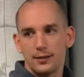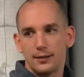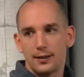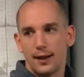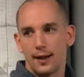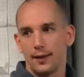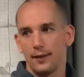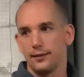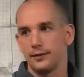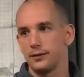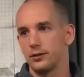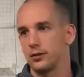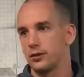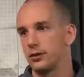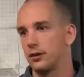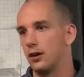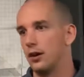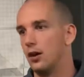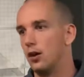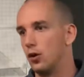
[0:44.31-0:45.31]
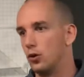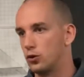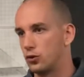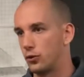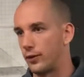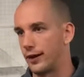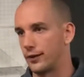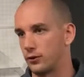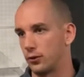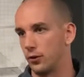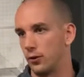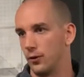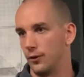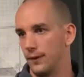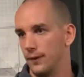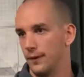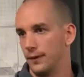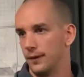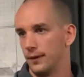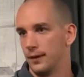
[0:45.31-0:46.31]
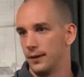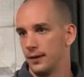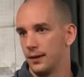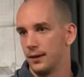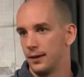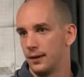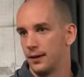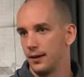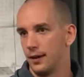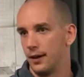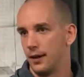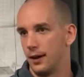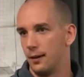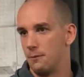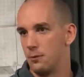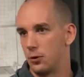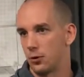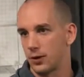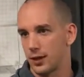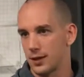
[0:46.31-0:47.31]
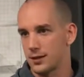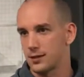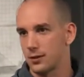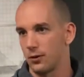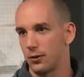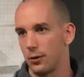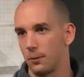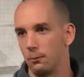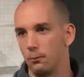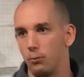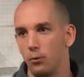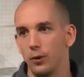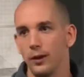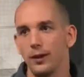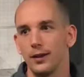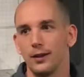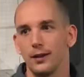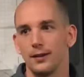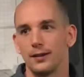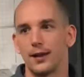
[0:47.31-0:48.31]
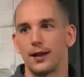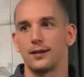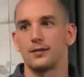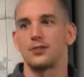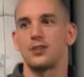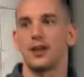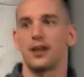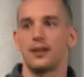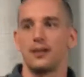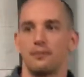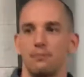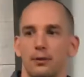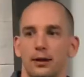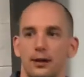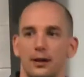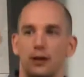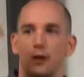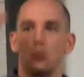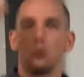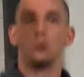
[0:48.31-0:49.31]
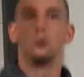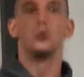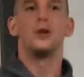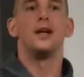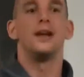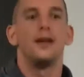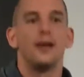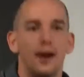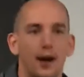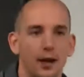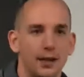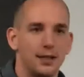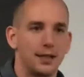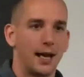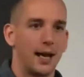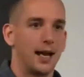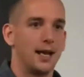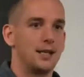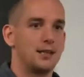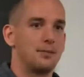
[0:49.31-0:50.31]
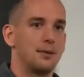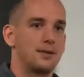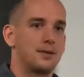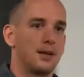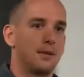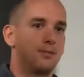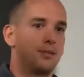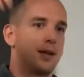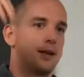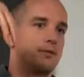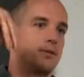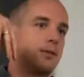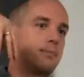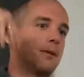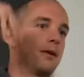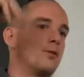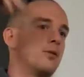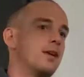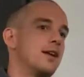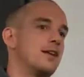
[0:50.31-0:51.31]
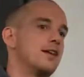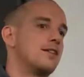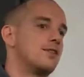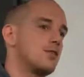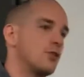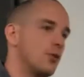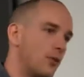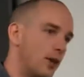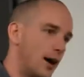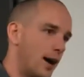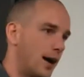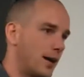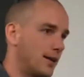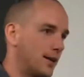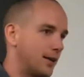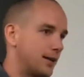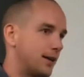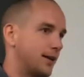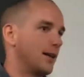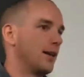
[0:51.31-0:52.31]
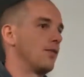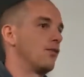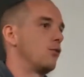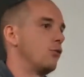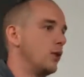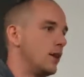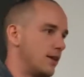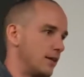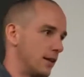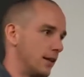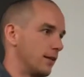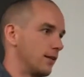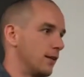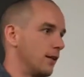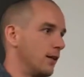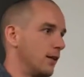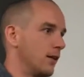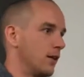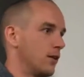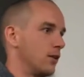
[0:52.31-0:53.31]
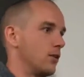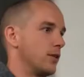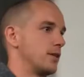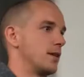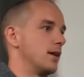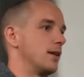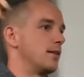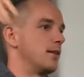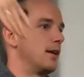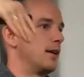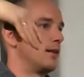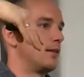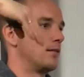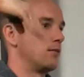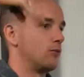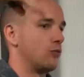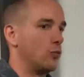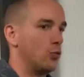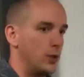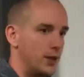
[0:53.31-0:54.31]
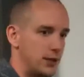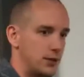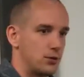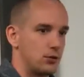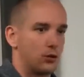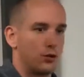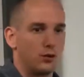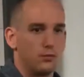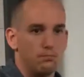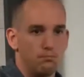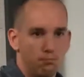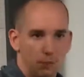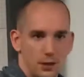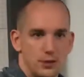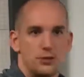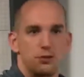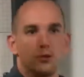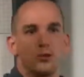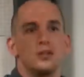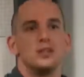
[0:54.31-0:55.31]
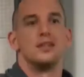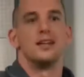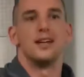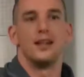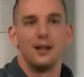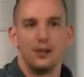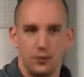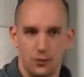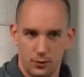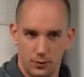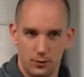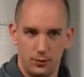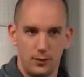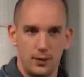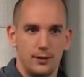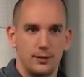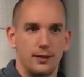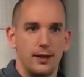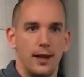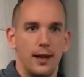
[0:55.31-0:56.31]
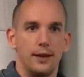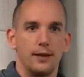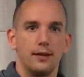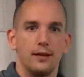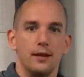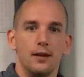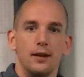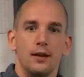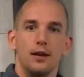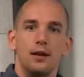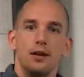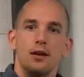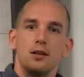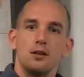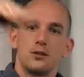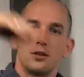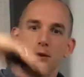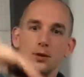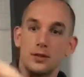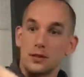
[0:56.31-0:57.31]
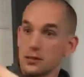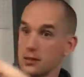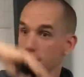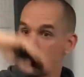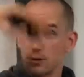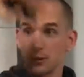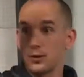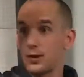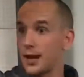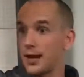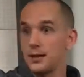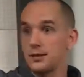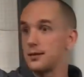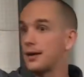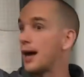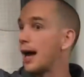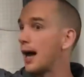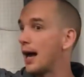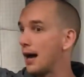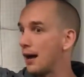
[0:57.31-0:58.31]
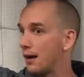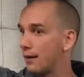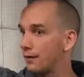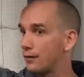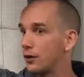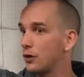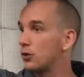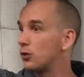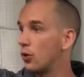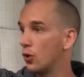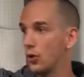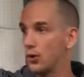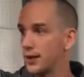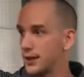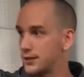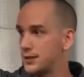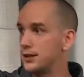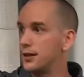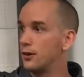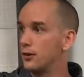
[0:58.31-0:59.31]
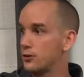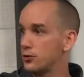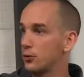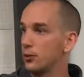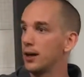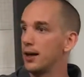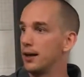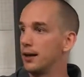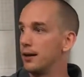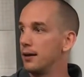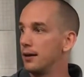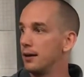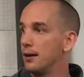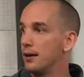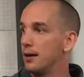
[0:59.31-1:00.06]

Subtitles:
challenge, low threshold. Your kids are all brilliant at picking a really high challenge, but sometimes they pick one that is so high that they can never reach it, or it's going to take weeks or months or years to reach that. So it's okay to have a goal that's years away,